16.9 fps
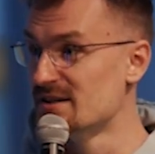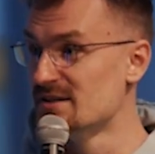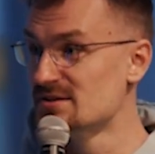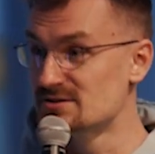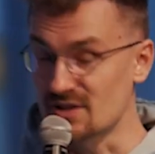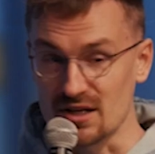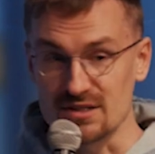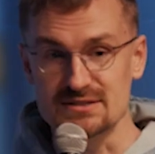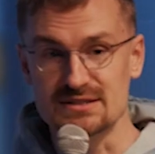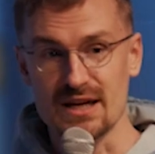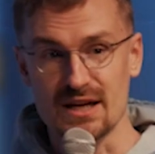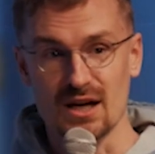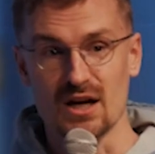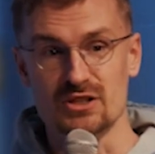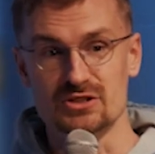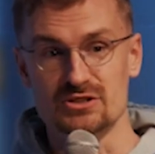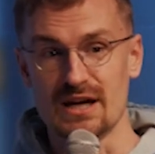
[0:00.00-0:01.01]
Start saying
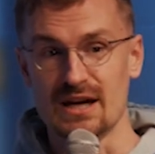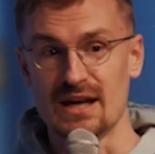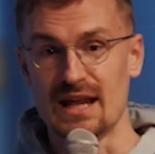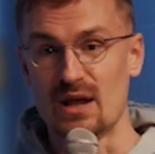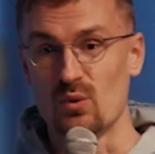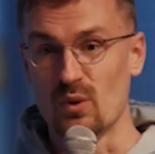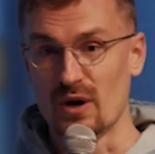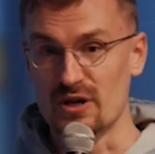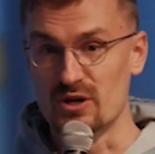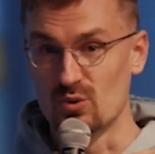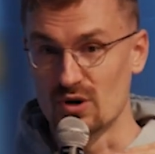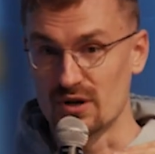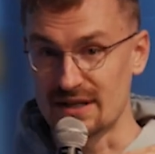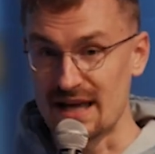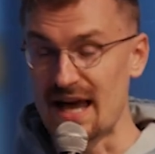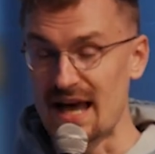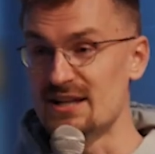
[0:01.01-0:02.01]
on-chain. And what you will
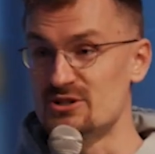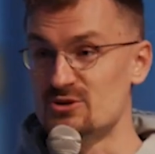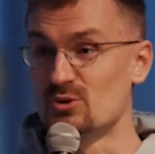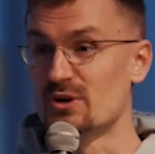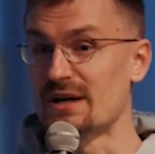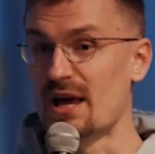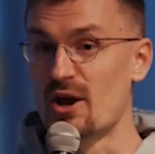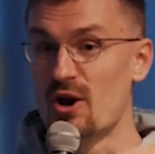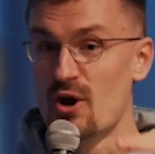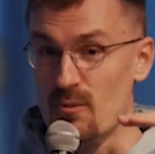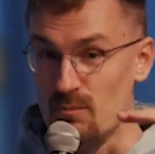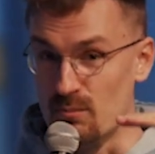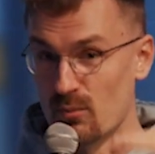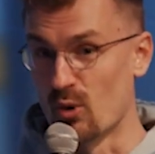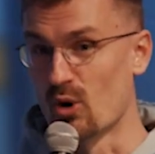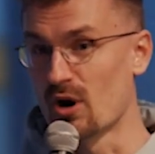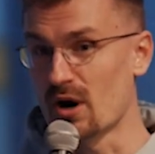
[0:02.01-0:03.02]
get is you will get
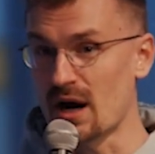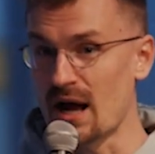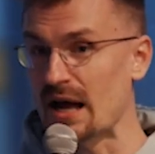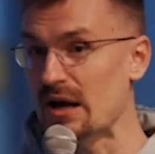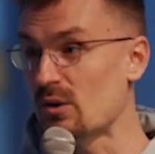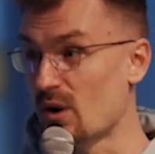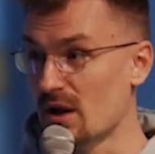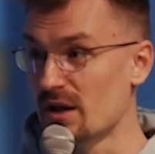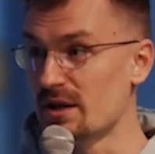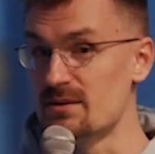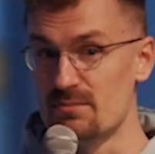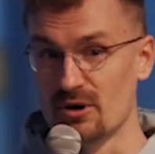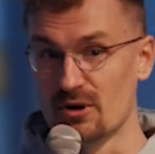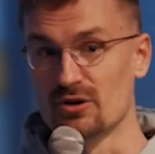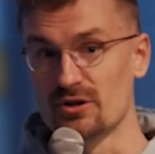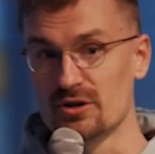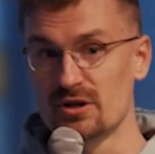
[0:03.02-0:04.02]
more high-quality
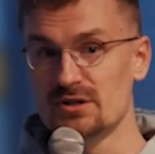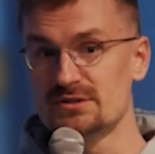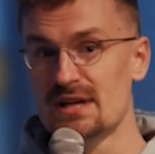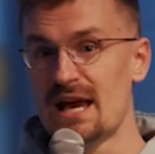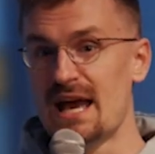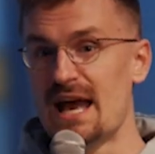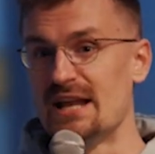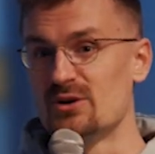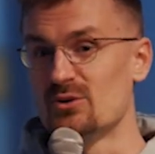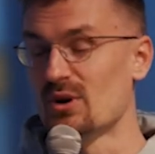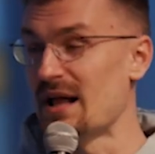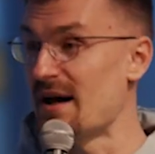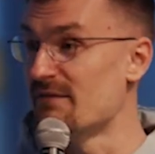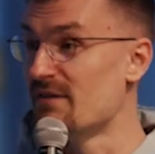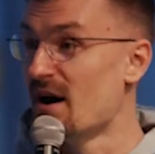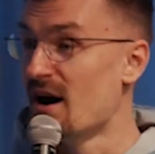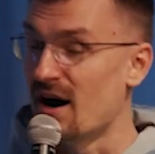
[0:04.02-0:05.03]
builders, and you will
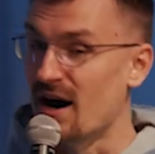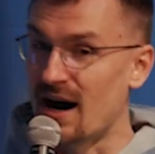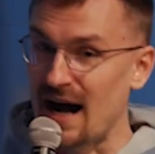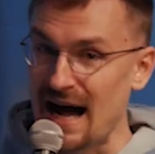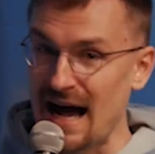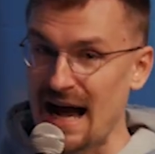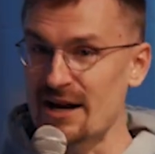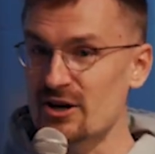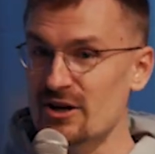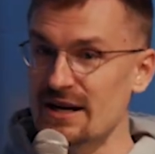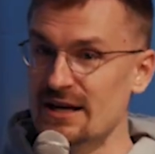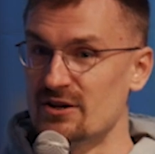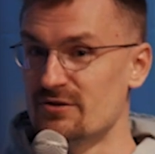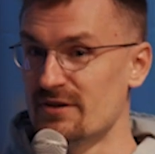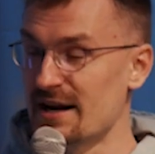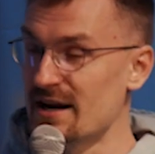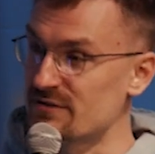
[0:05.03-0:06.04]
have a higher hit
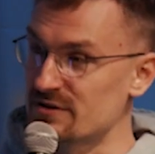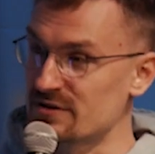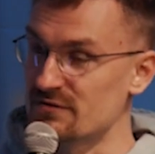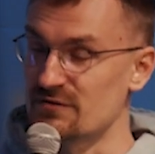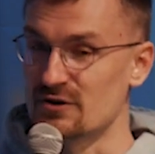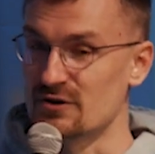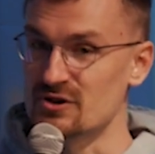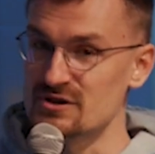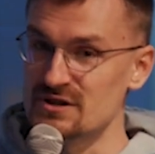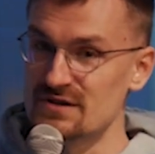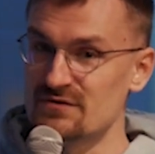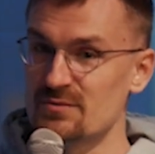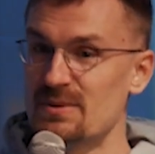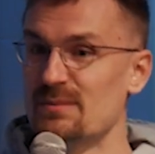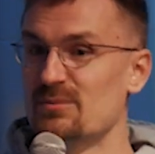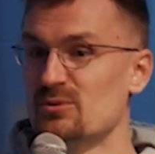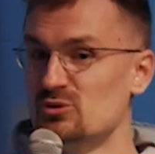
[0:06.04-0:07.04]
rate of conversion for
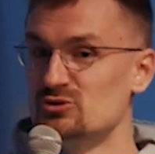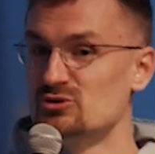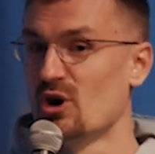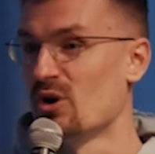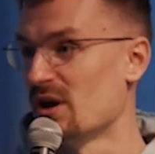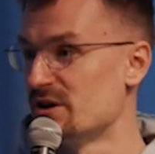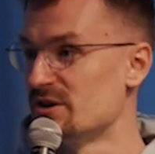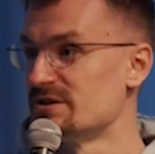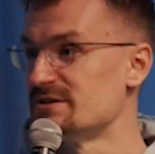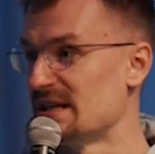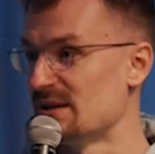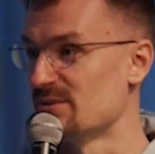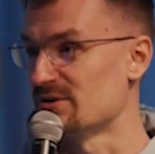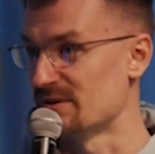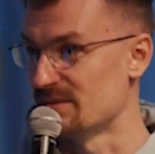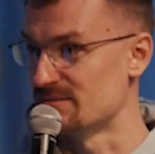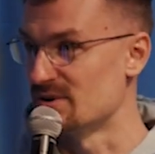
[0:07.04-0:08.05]
people who don't understand what
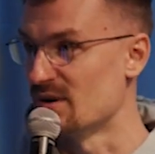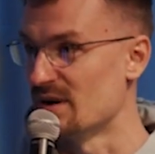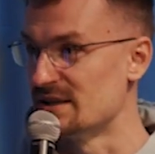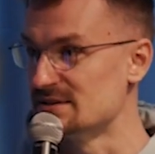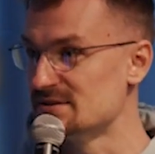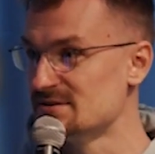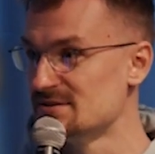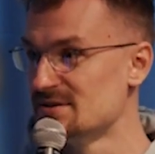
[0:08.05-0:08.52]
crypto is.